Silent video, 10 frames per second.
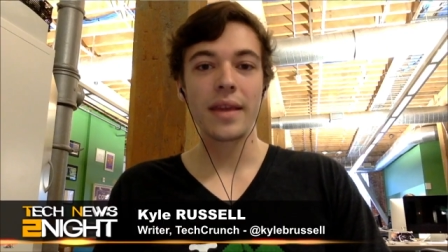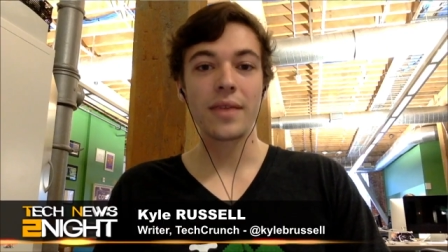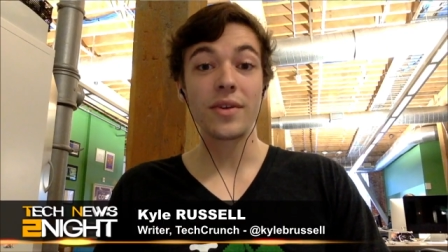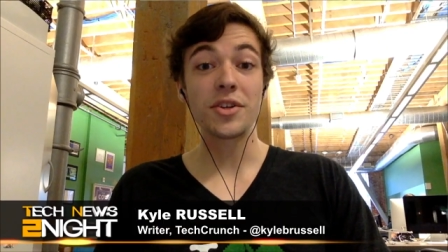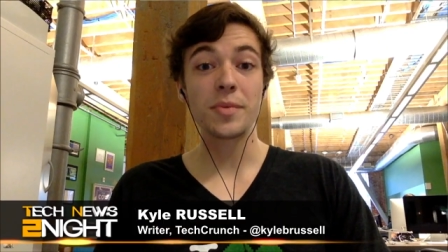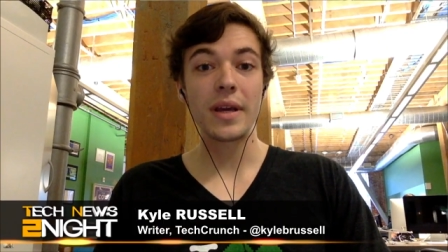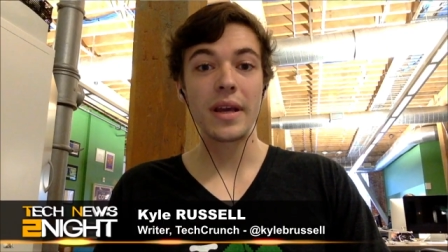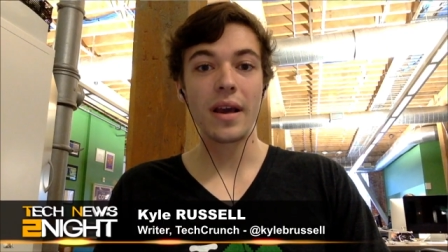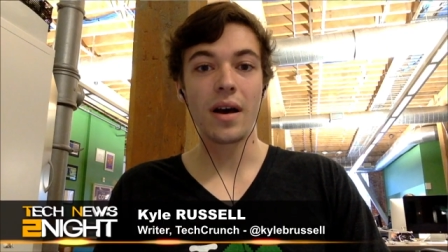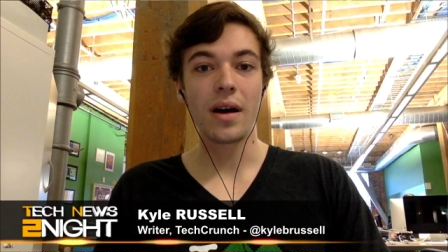They can reach
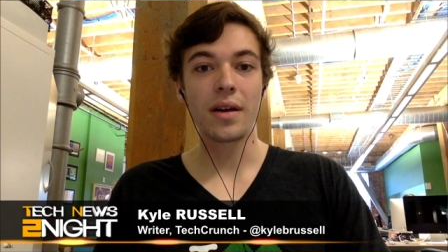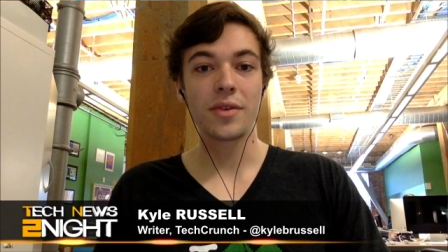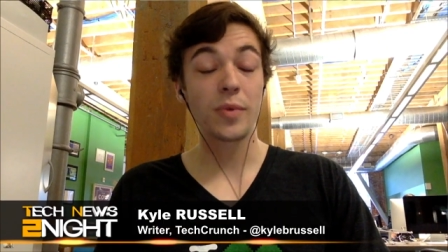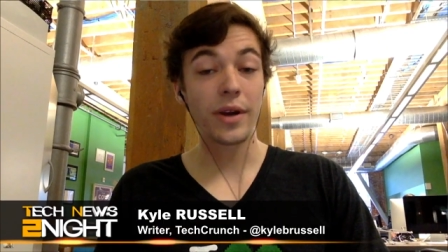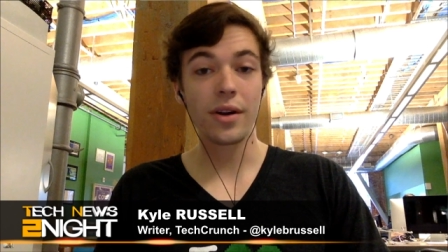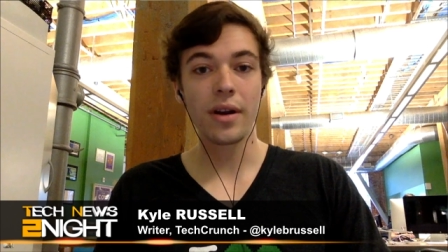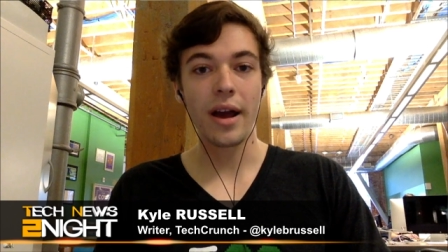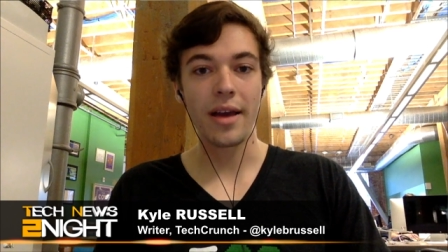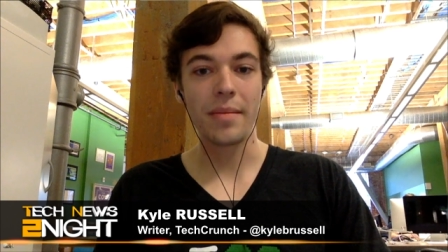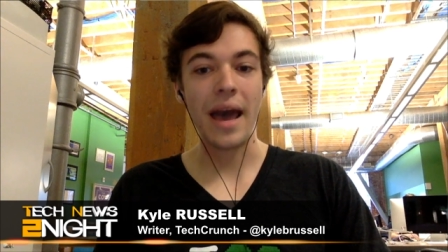me on
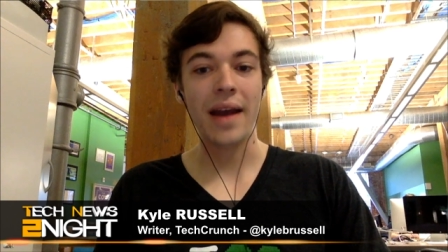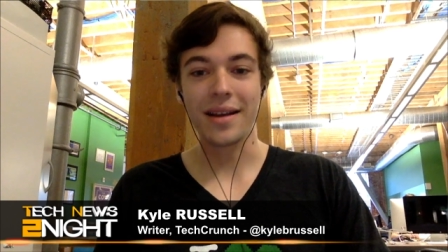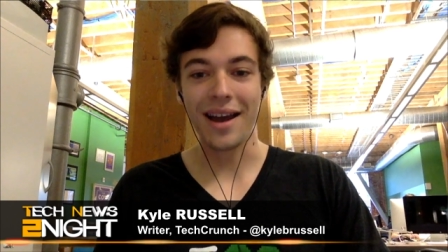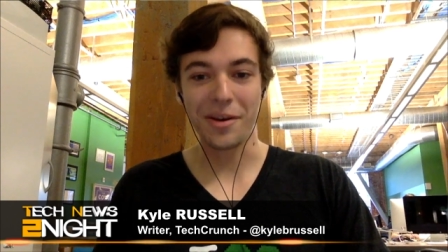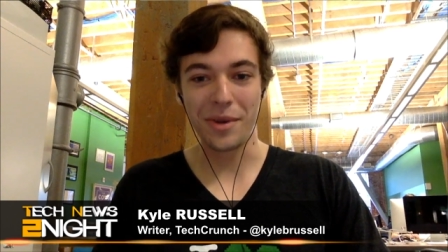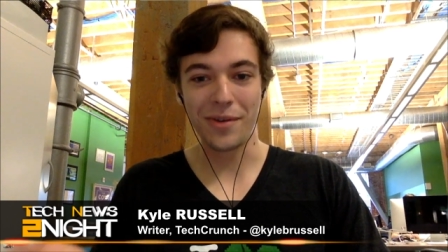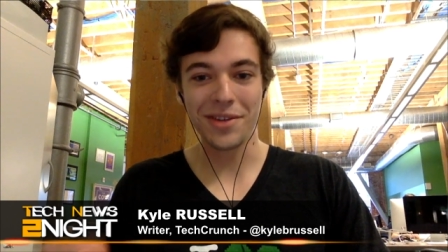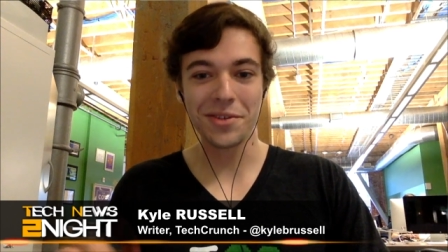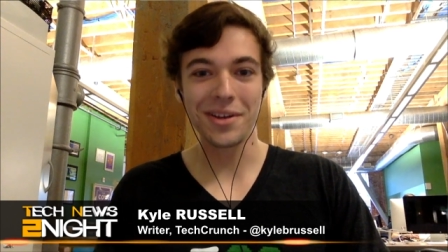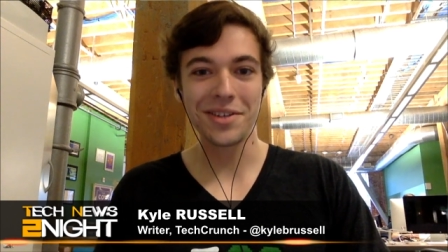Twitter. I'm at Kyle B.
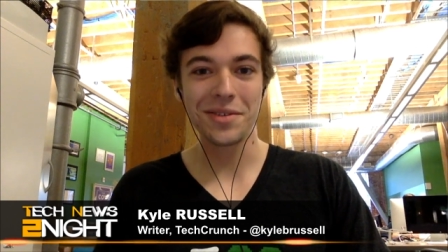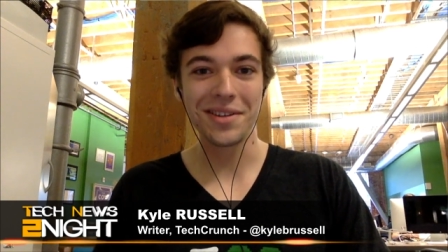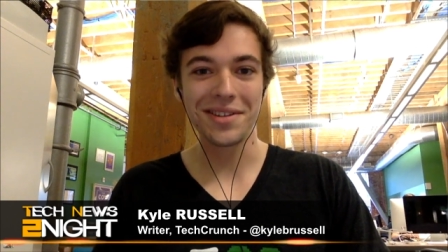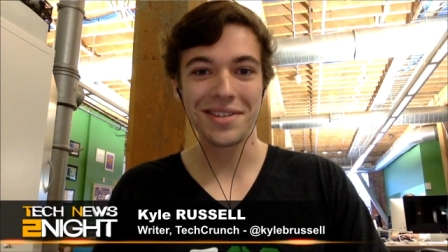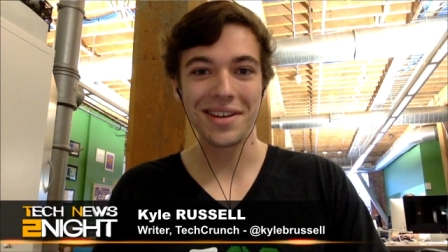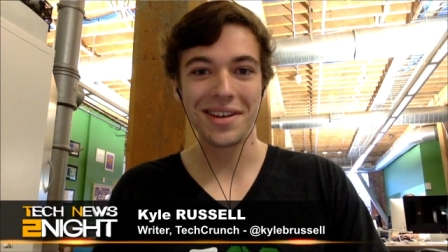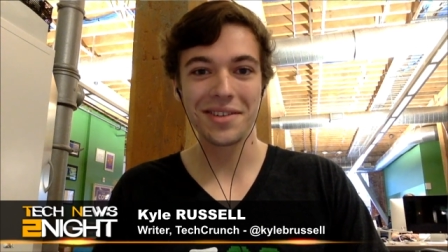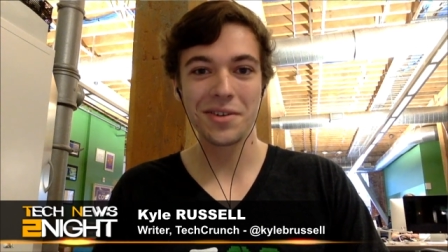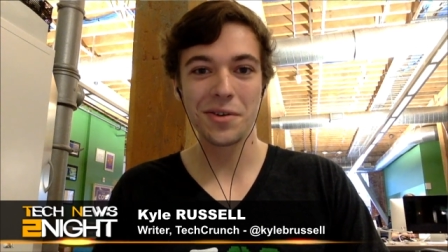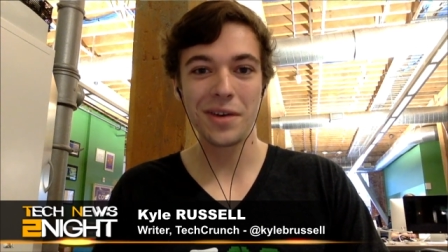Russell, as you can see
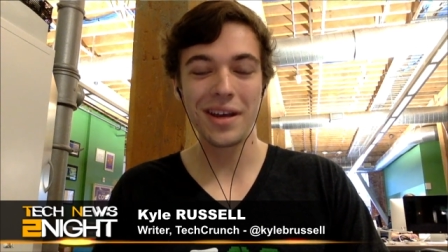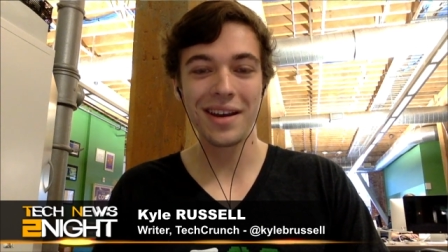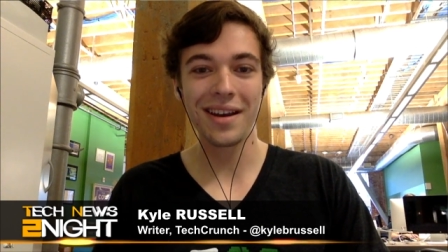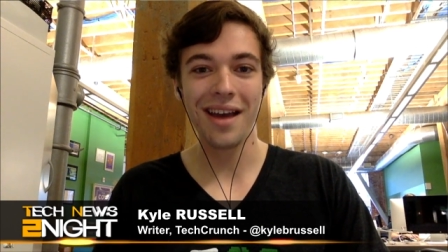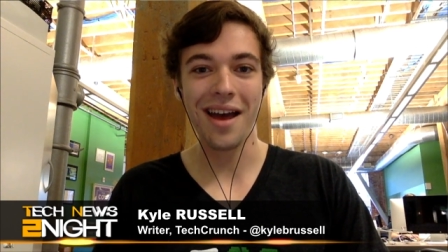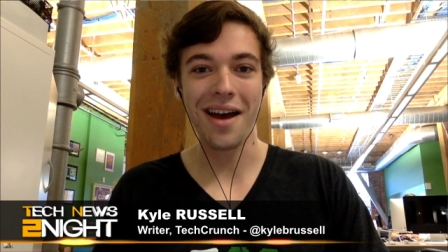on the screen.